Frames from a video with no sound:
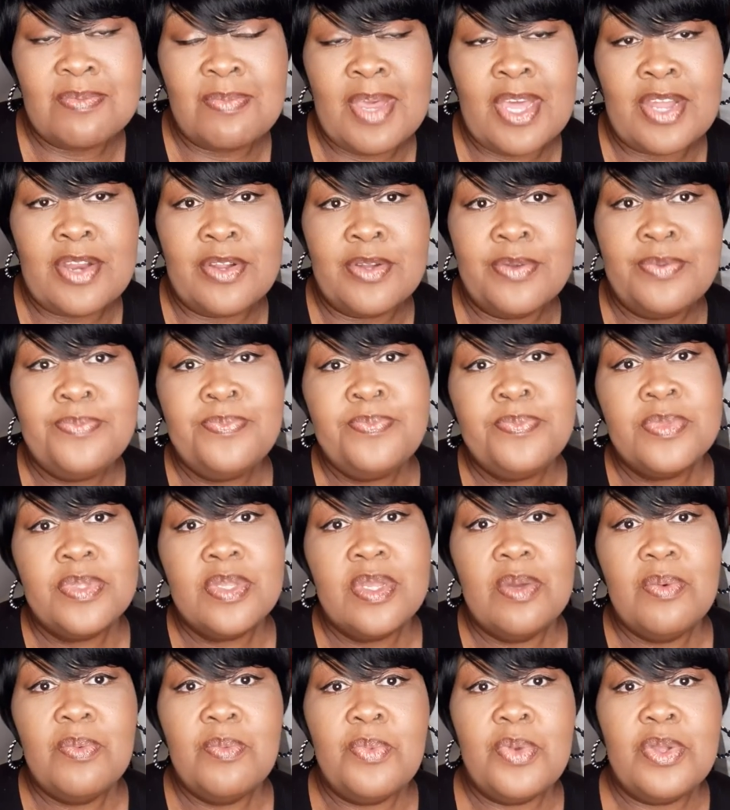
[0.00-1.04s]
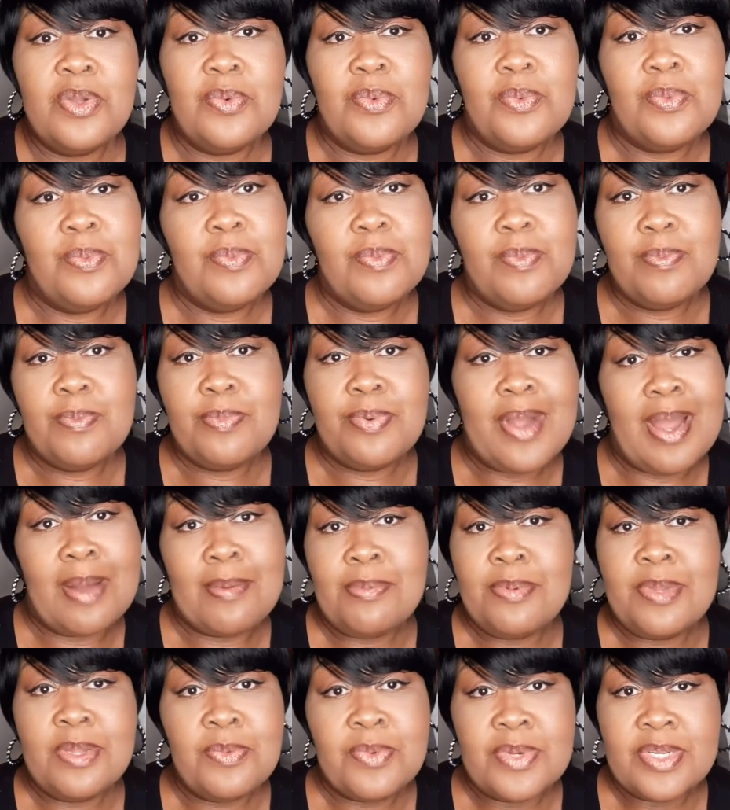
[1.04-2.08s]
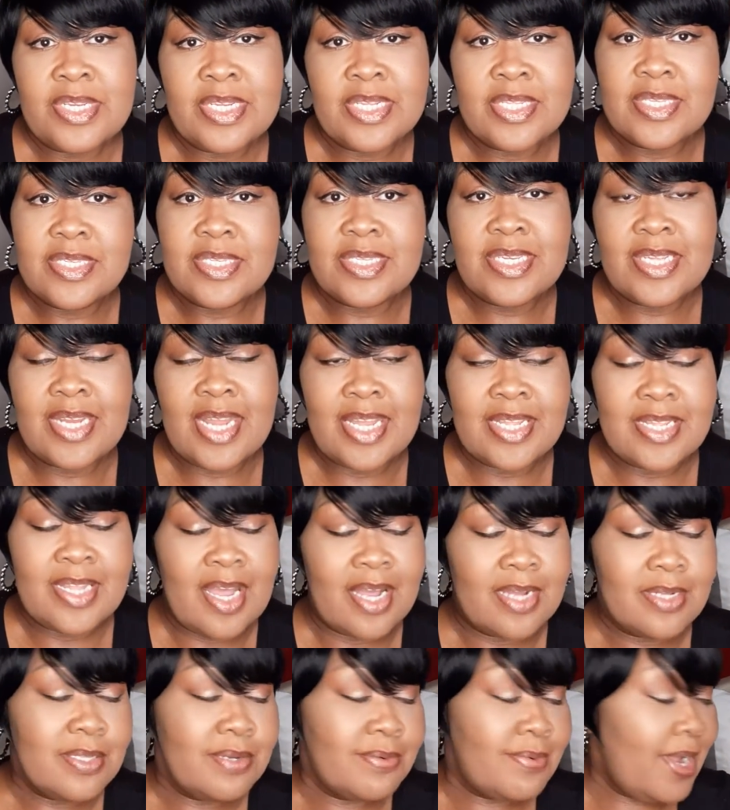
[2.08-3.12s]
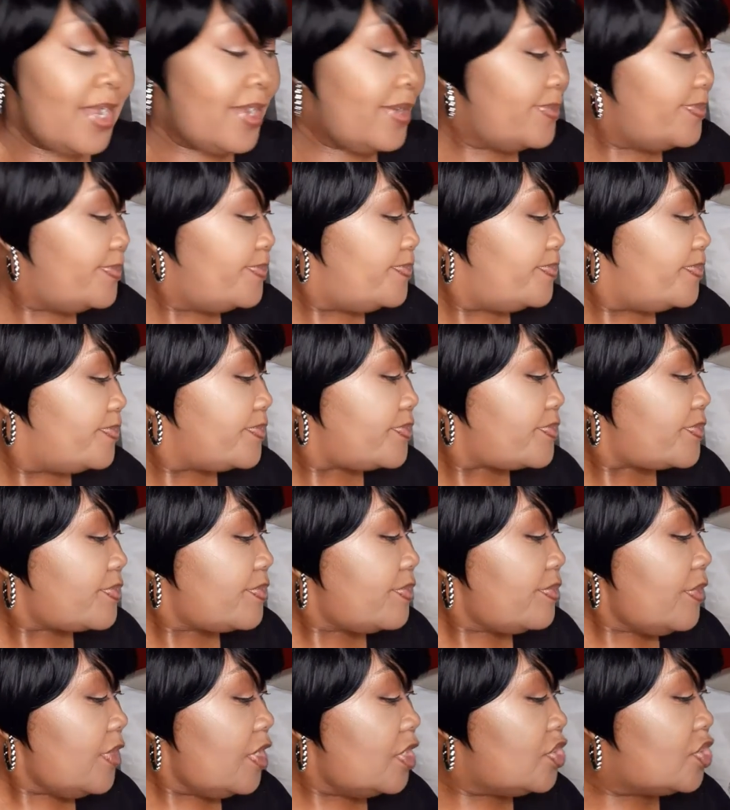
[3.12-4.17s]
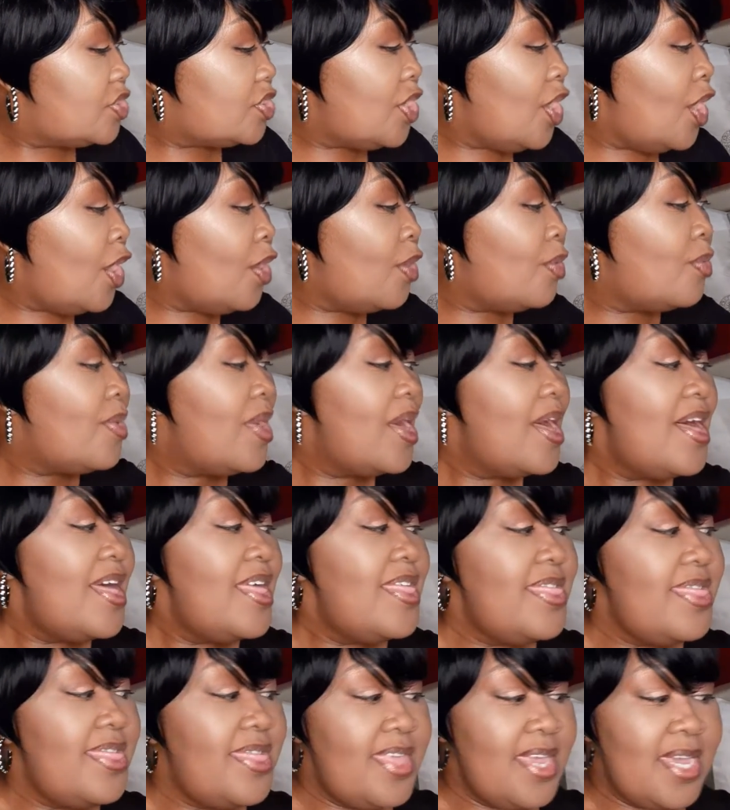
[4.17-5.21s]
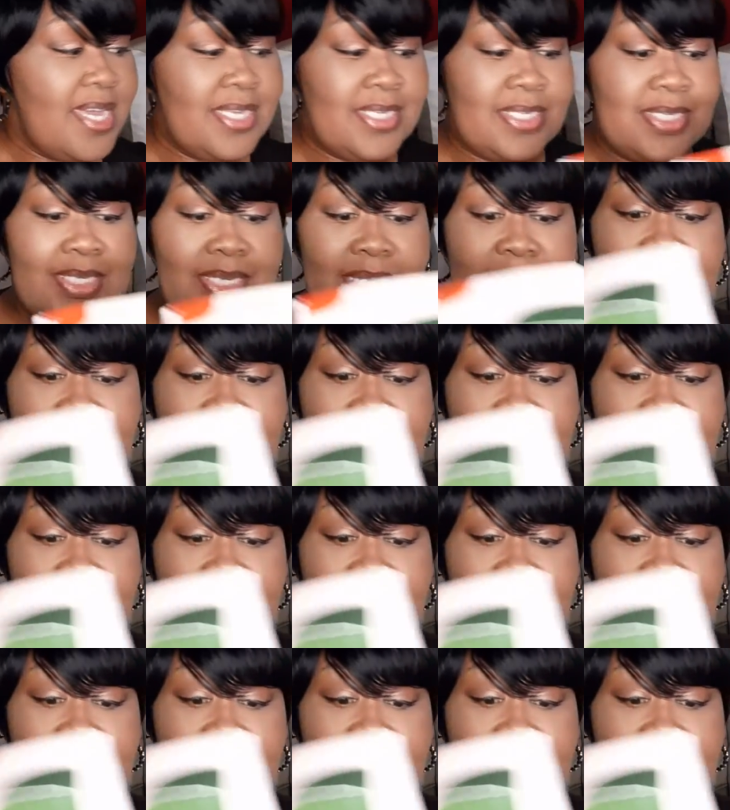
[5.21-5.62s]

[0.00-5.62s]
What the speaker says: better, we probably wouldn't need to see that doctor, right? So this